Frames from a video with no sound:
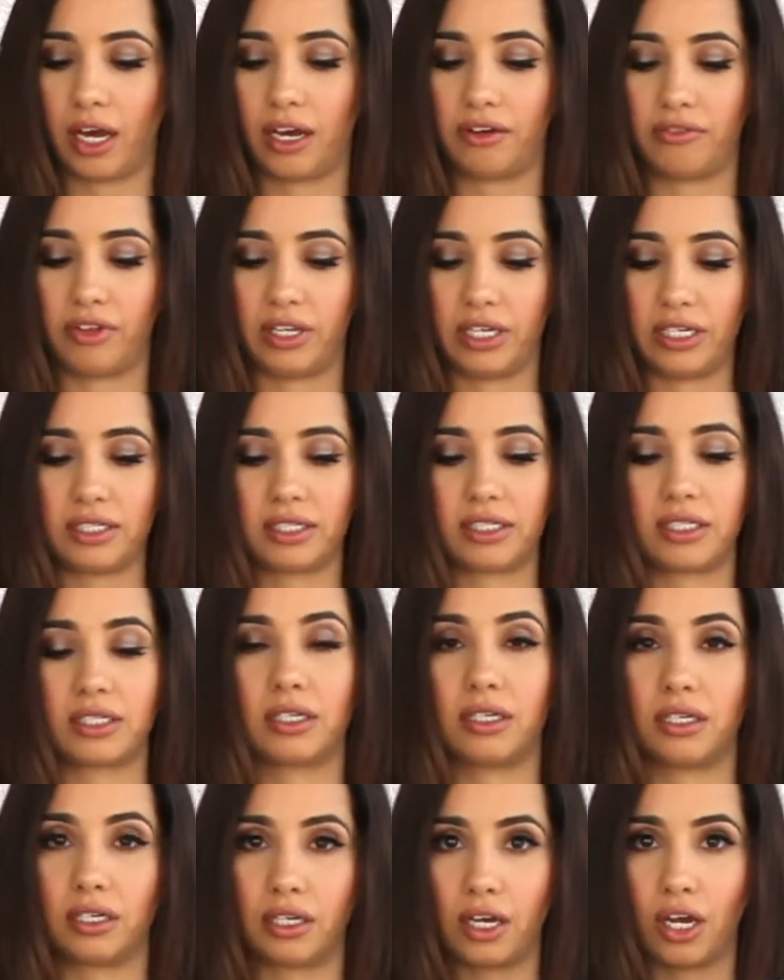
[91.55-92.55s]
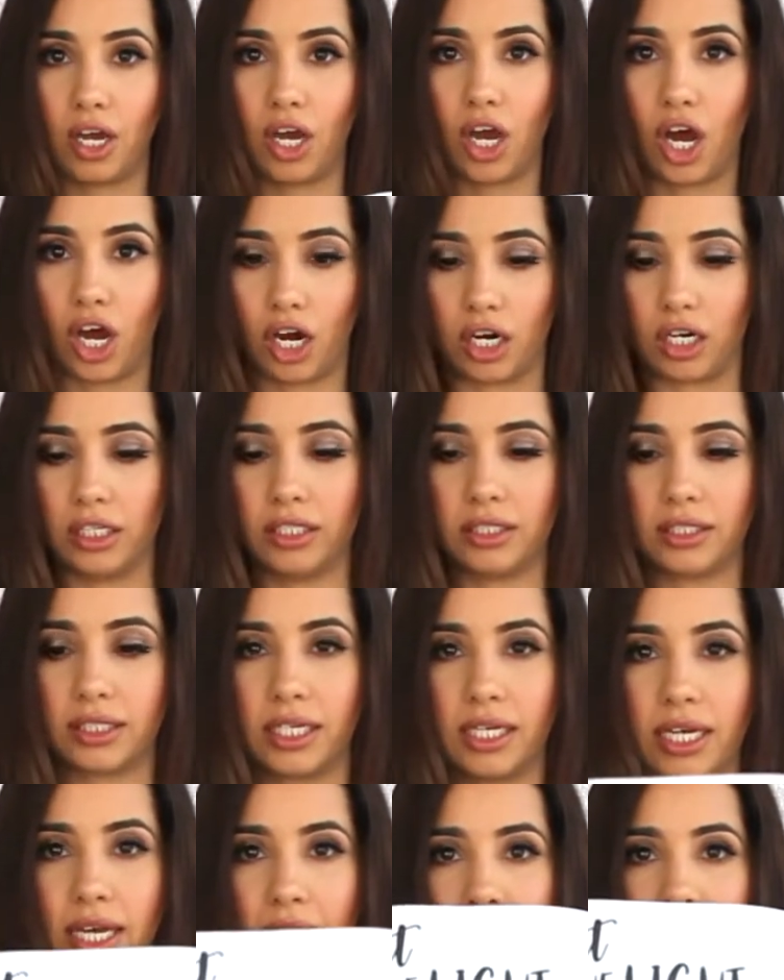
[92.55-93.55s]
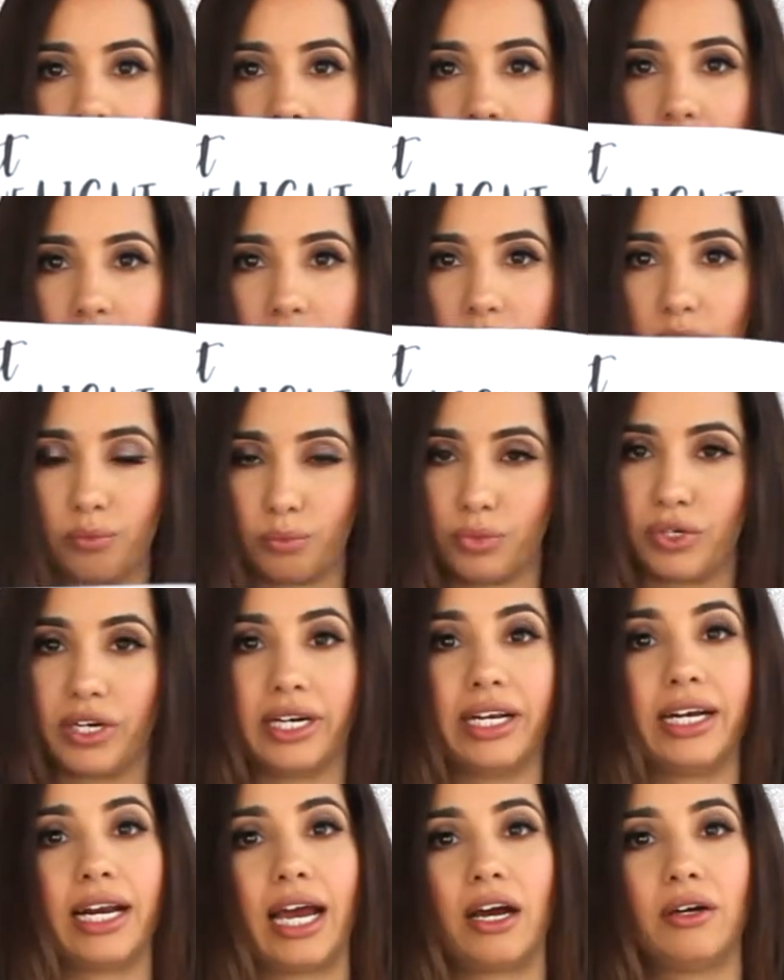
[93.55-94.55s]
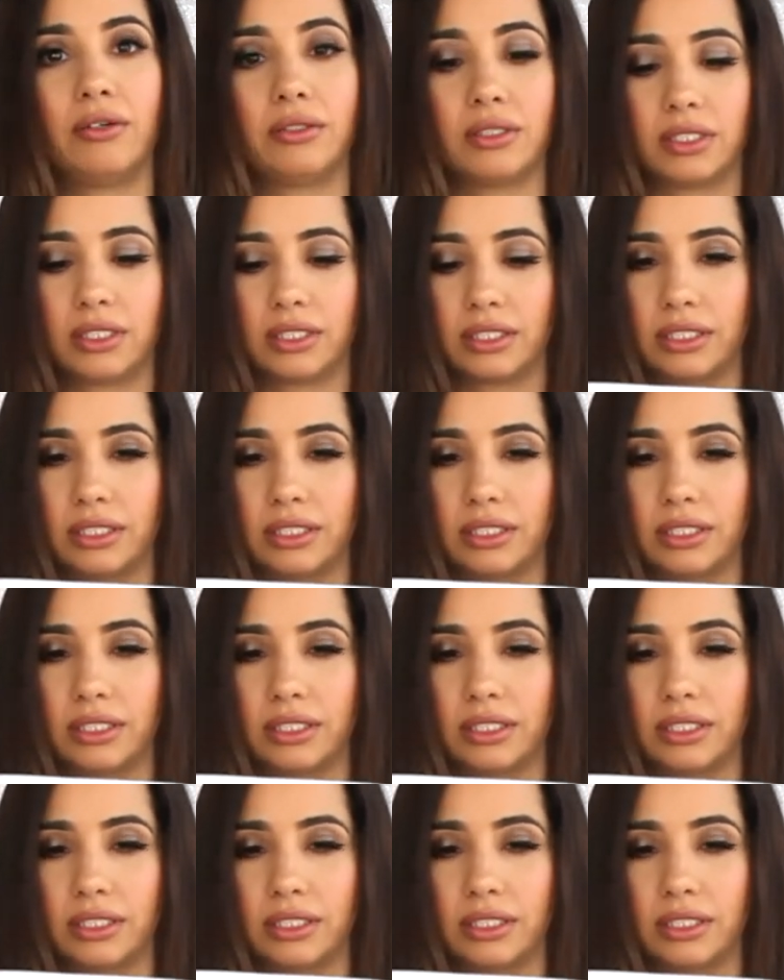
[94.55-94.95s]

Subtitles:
of this art, print it out